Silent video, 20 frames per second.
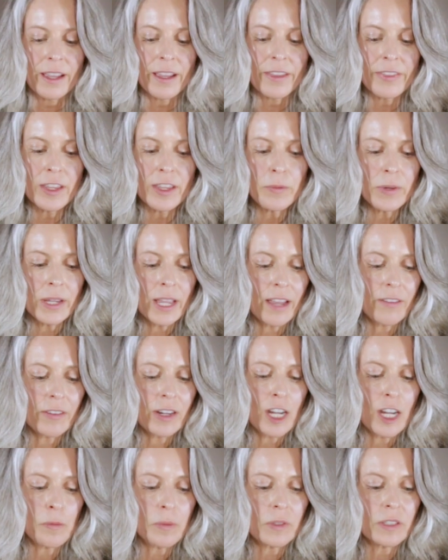And then we have a
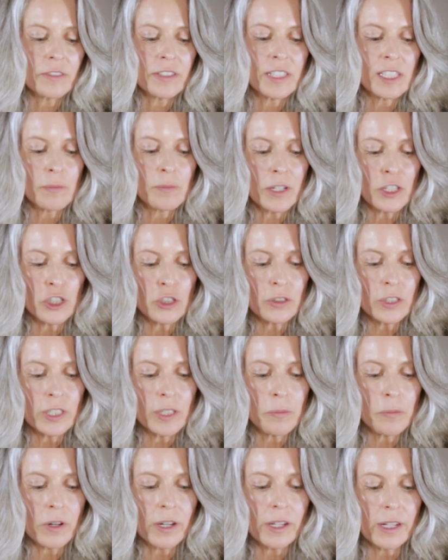couple of specialty
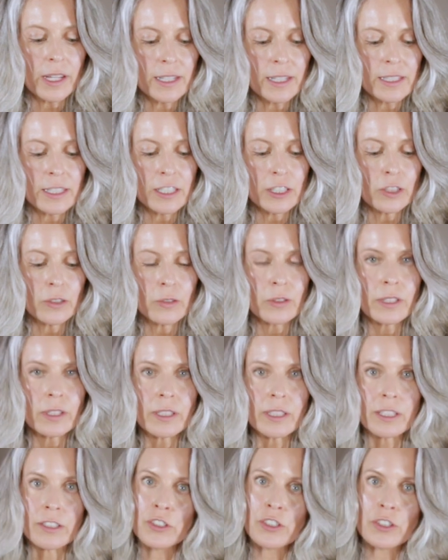products that you
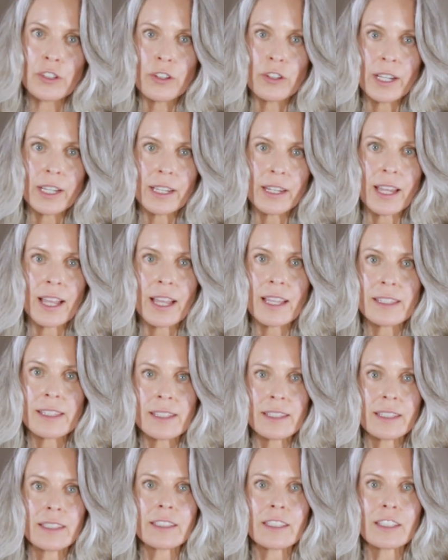could integrate as
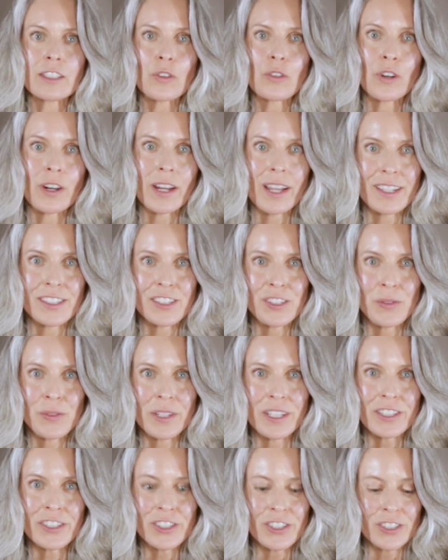needed or as you
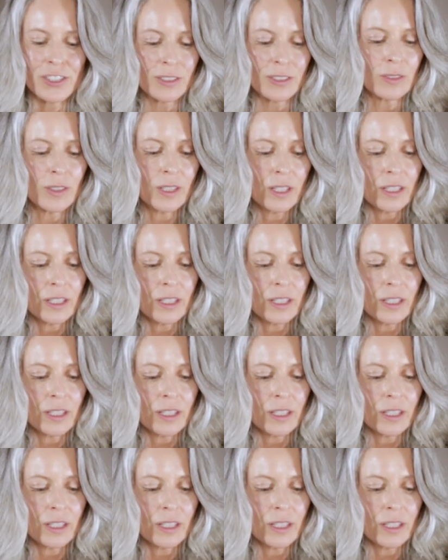wish.